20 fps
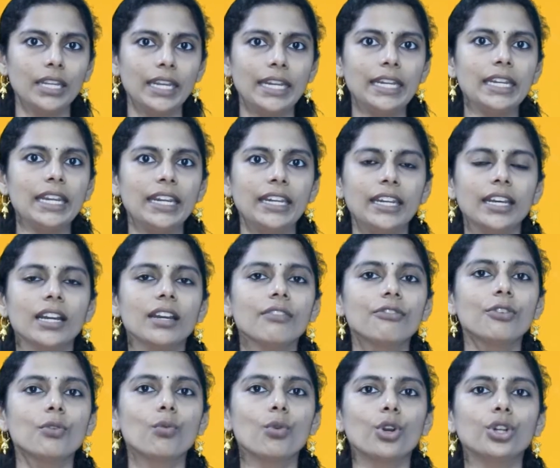in India,
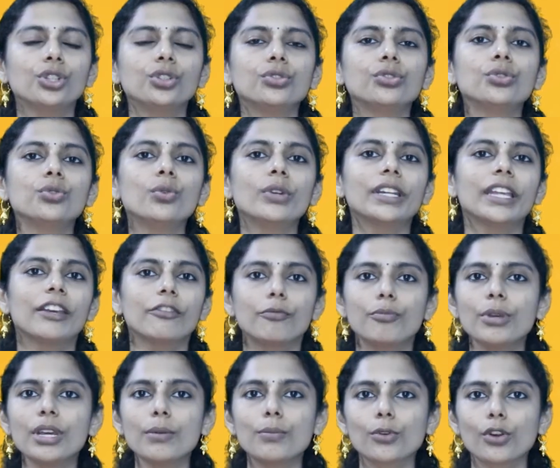if you want to do an
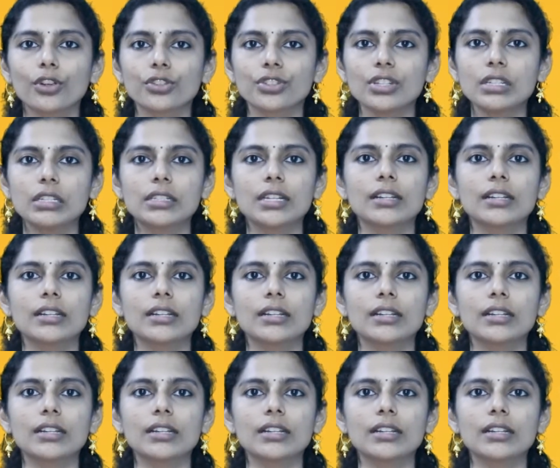FBA process,